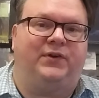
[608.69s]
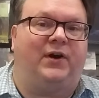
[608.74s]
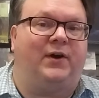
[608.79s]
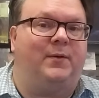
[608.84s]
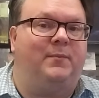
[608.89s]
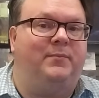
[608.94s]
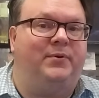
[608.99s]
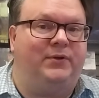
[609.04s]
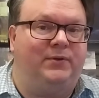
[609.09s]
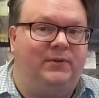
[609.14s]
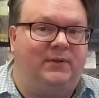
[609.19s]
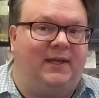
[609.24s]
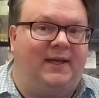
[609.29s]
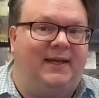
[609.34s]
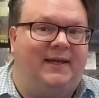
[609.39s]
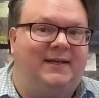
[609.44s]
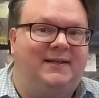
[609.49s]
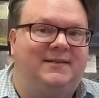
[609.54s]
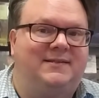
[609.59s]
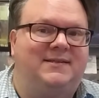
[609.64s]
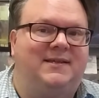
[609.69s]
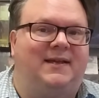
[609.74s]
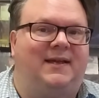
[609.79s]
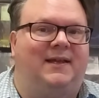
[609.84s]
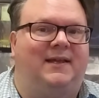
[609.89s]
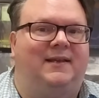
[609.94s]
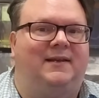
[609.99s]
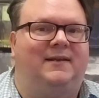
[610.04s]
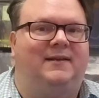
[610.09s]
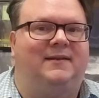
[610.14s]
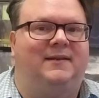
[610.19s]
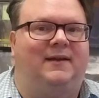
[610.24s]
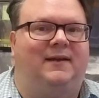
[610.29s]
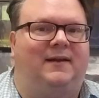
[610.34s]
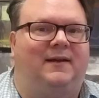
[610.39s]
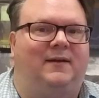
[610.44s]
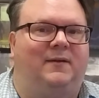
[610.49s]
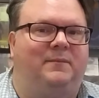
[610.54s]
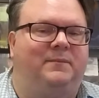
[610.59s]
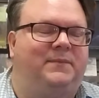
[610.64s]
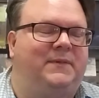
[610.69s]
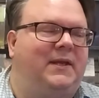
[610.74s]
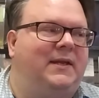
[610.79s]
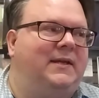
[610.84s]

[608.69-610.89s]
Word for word: are bootlegs, and um,